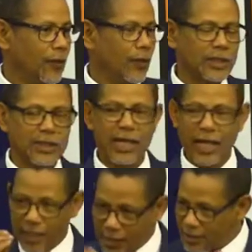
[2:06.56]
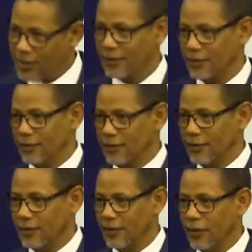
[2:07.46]
was critical
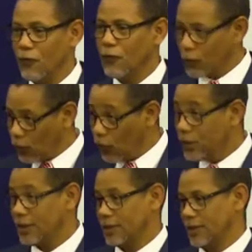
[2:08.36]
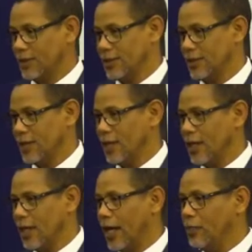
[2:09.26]
for the audience,
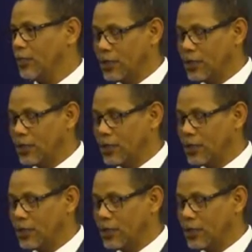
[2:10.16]
and